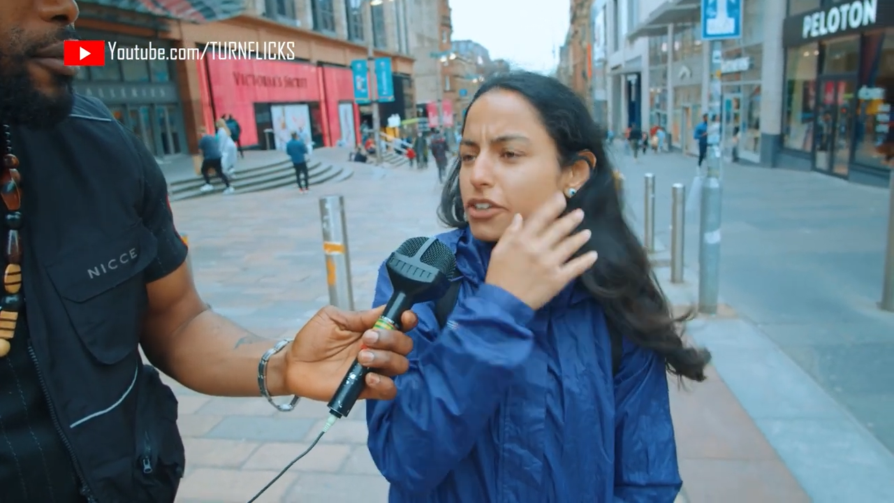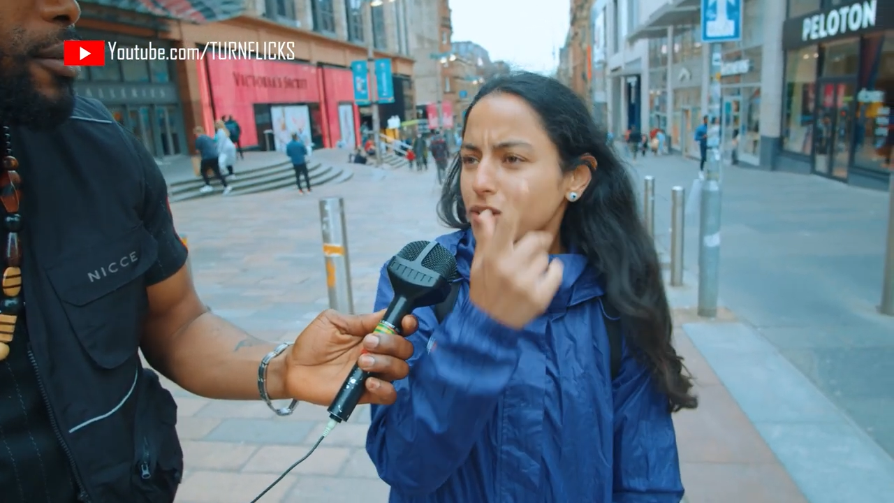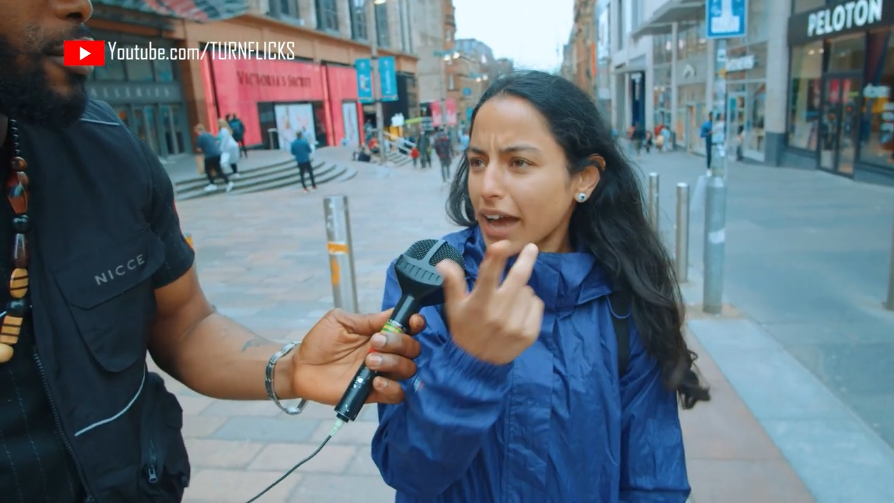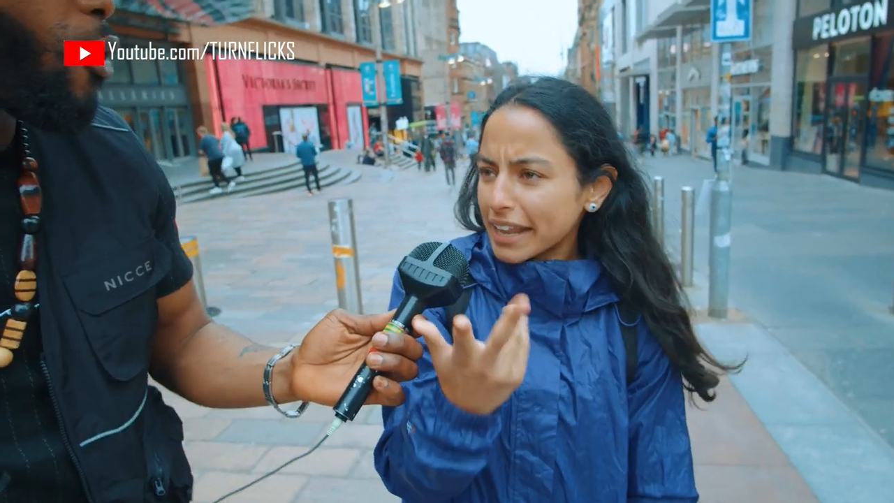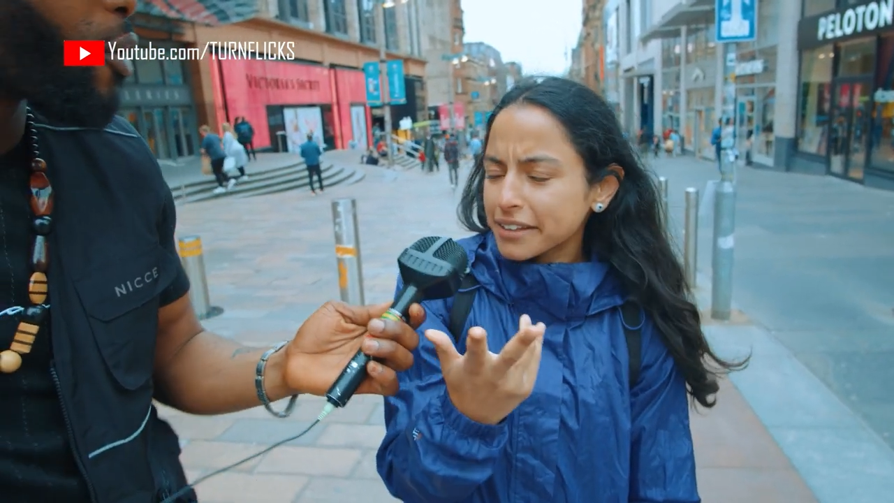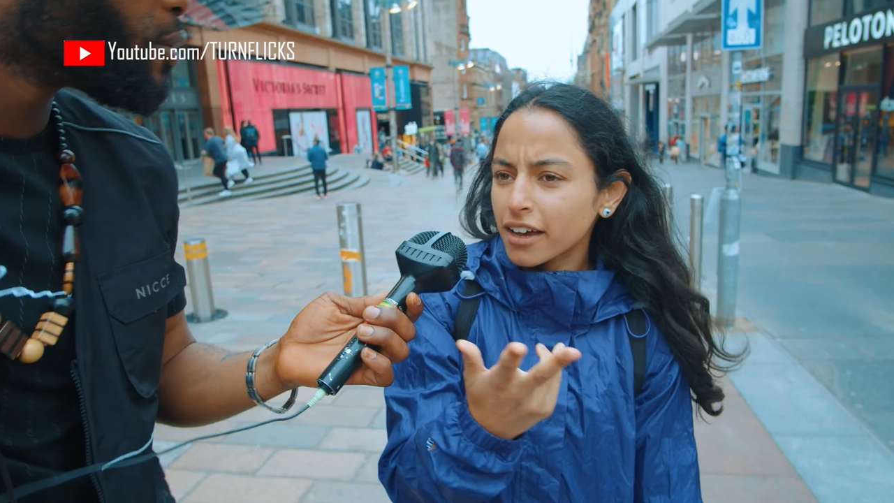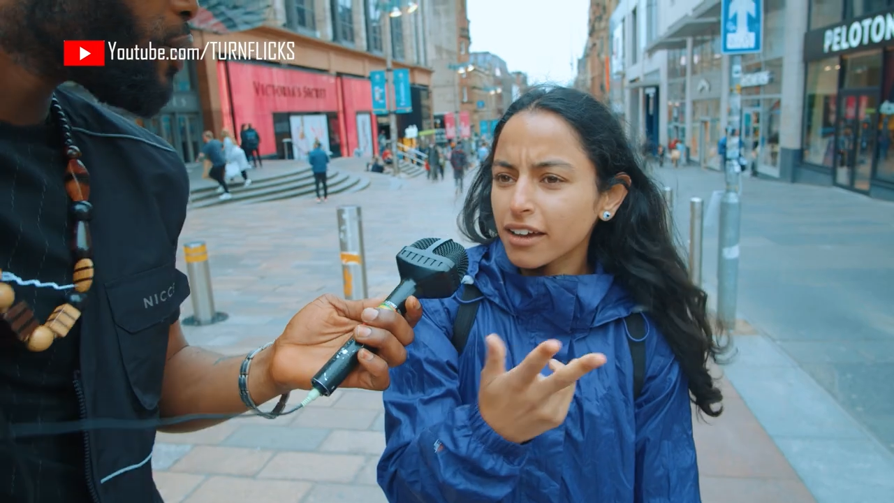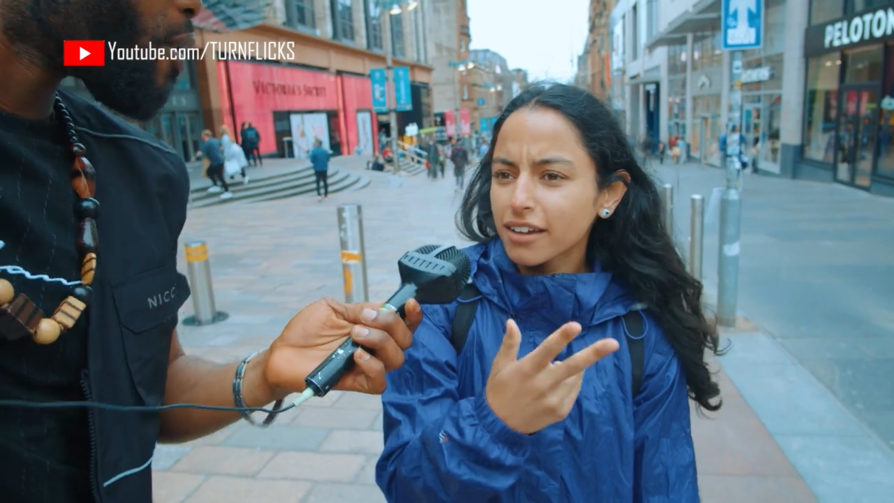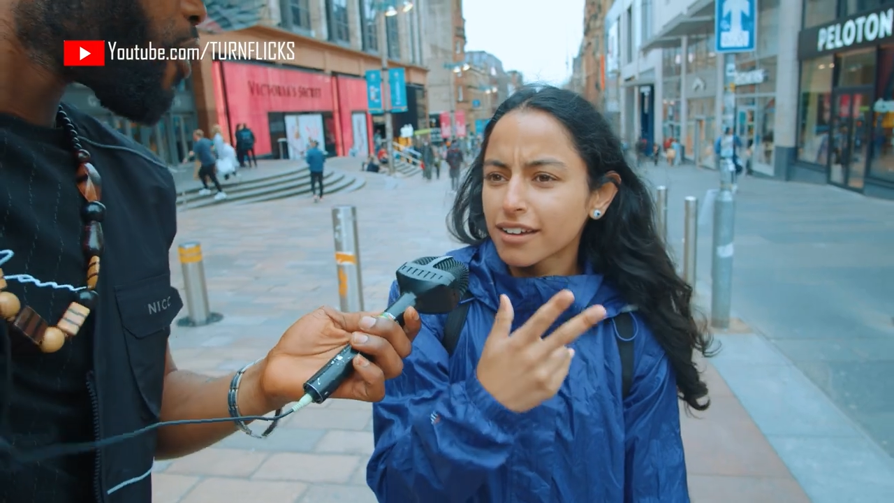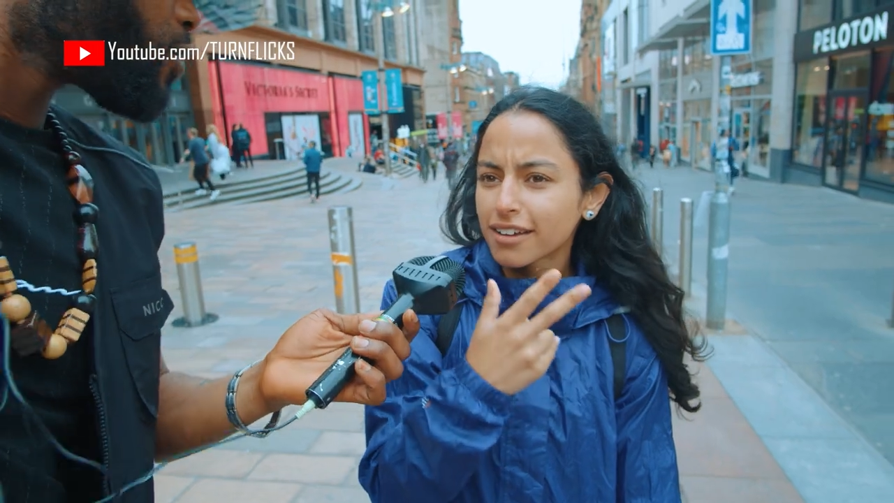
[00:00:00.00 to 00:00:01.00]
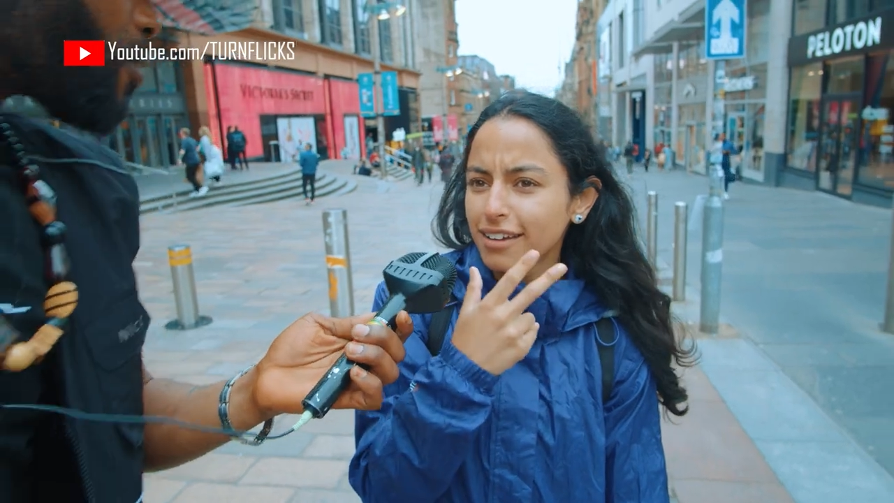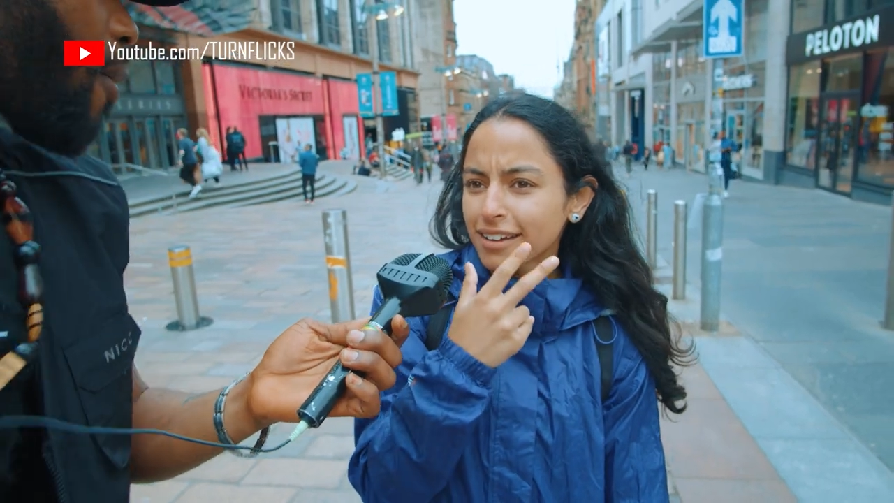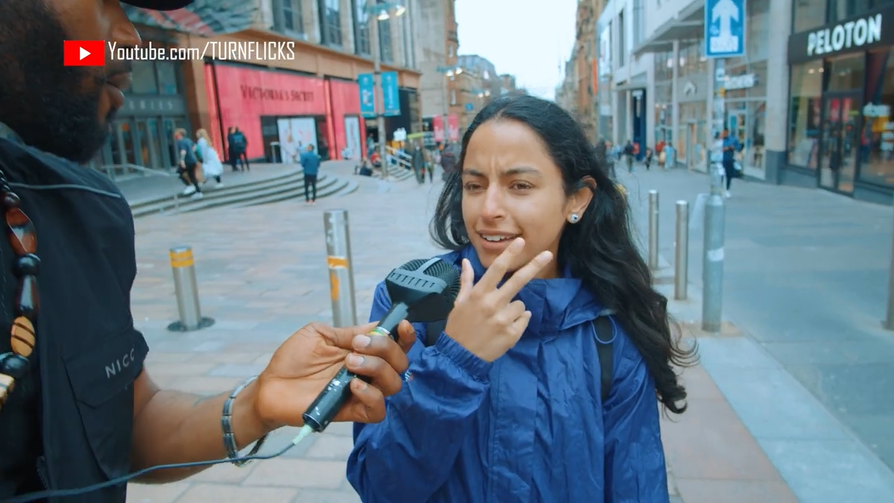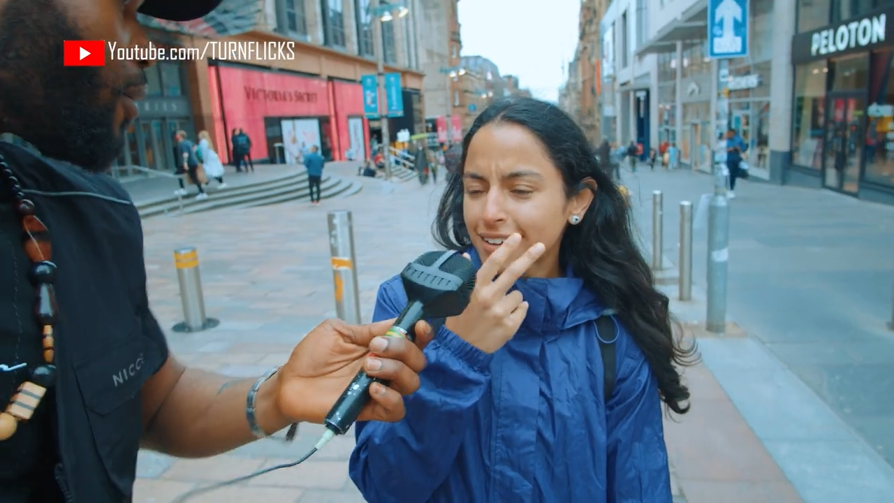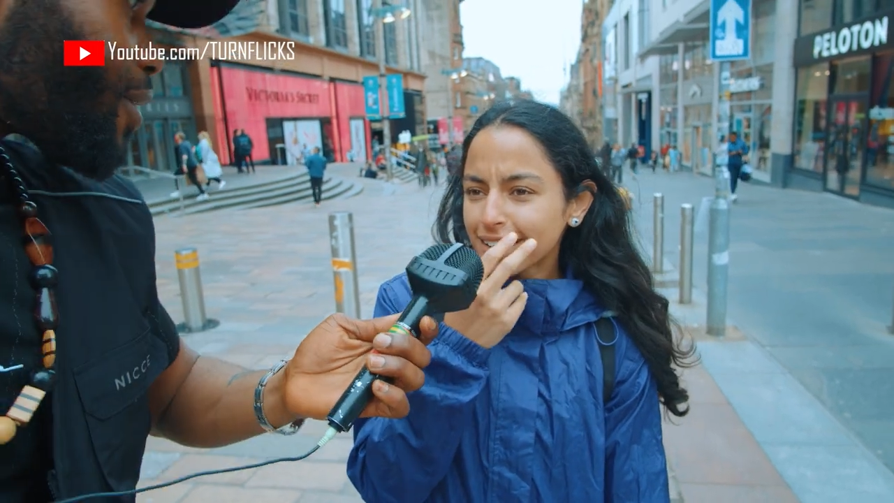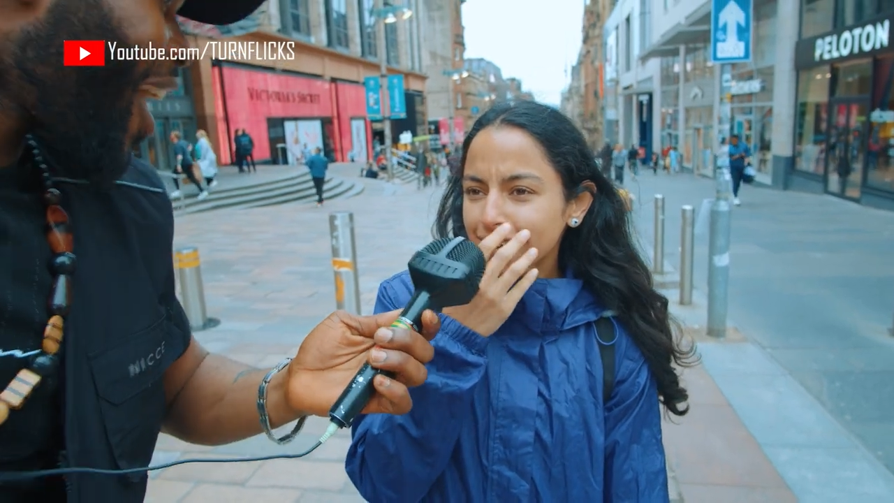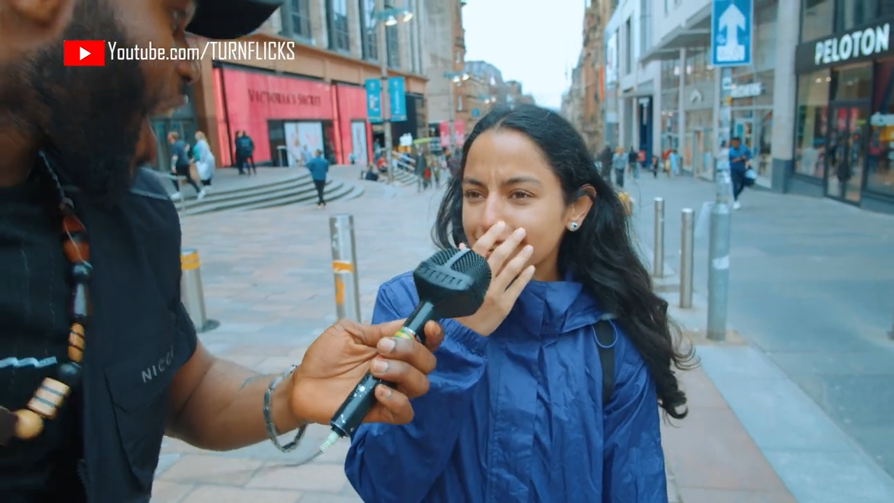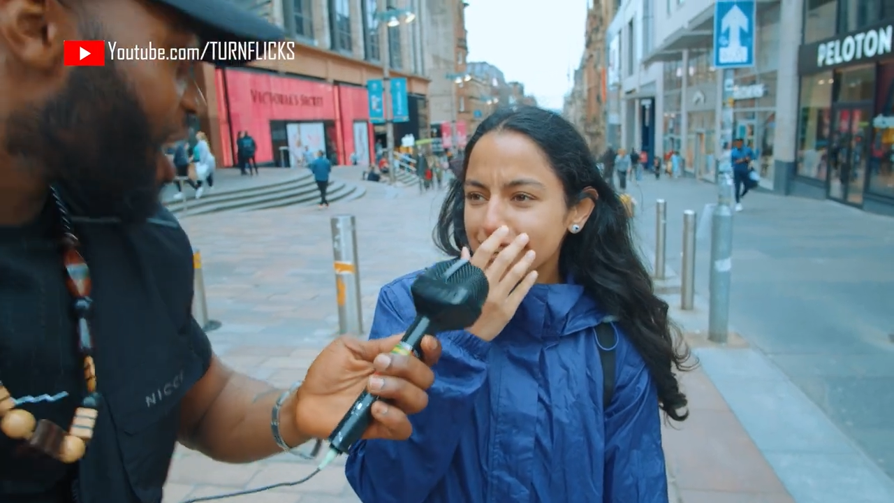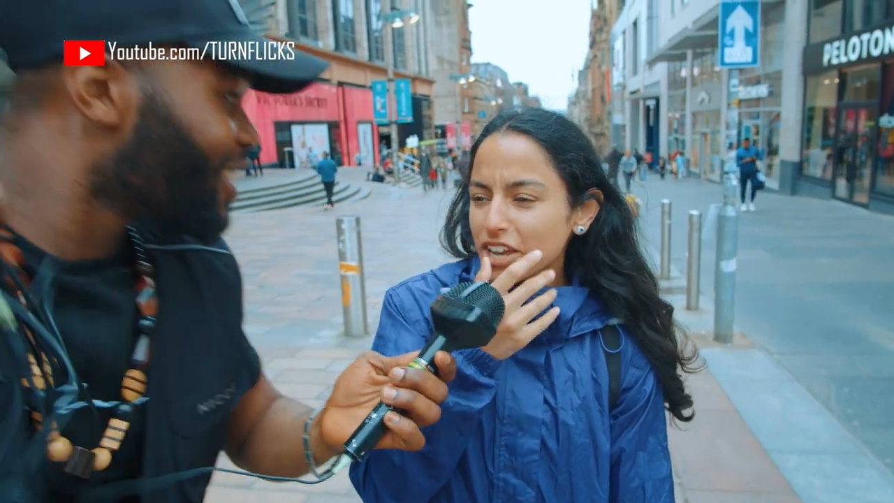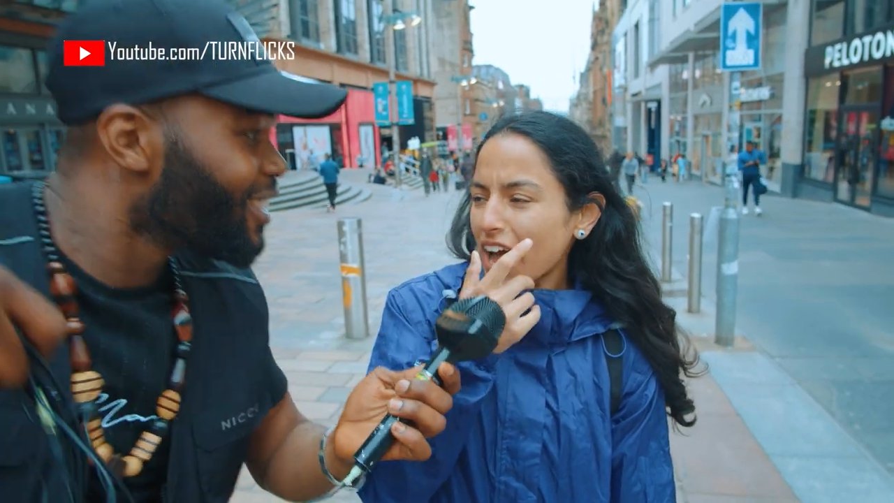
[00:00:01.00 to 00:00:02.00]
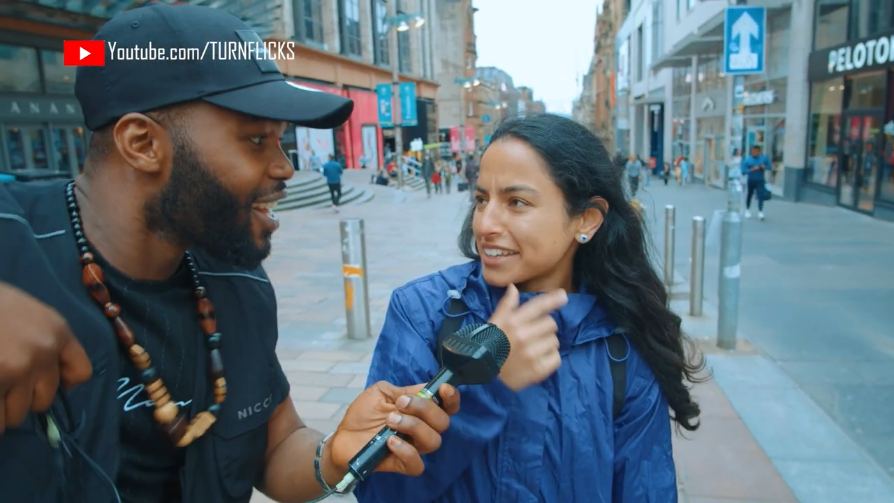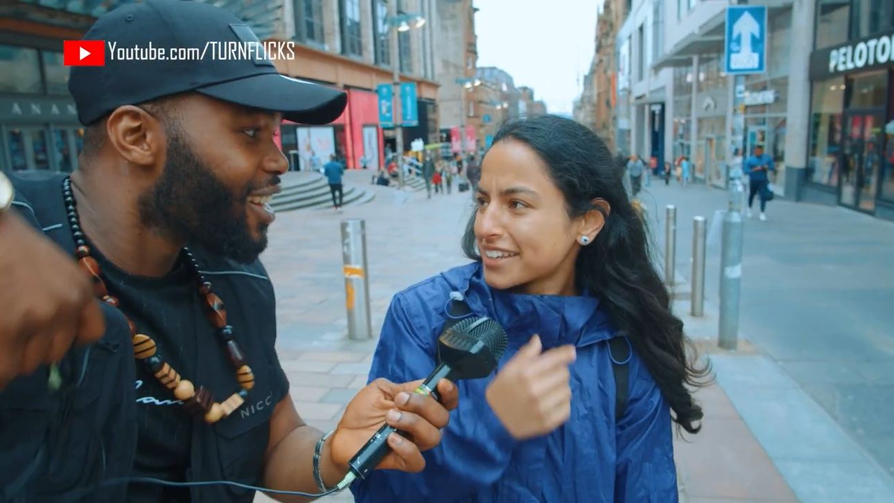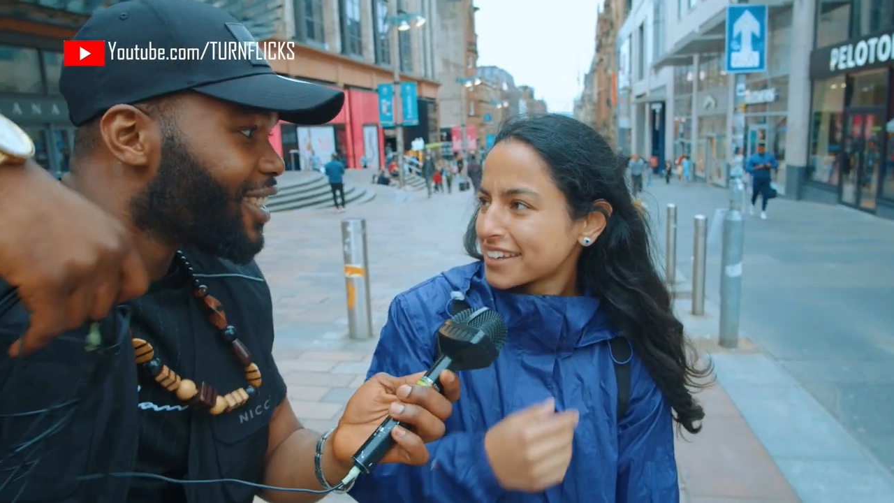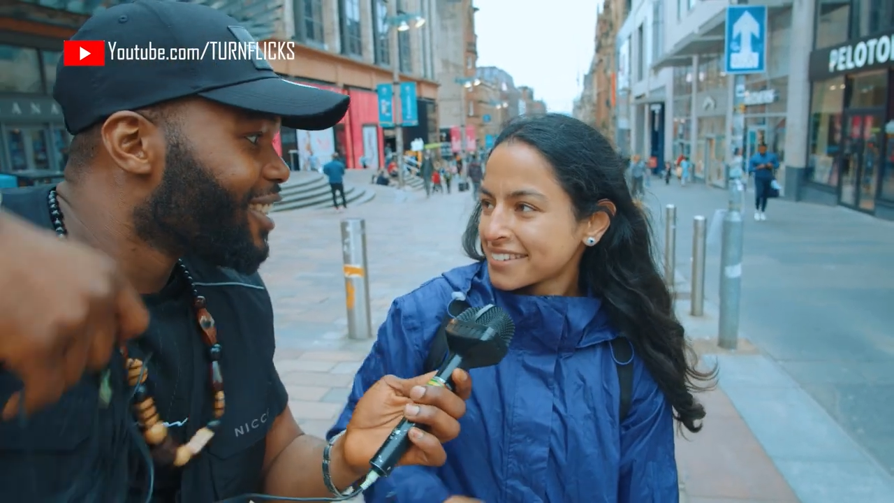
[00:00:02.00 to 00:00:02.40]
Uganda. Chad.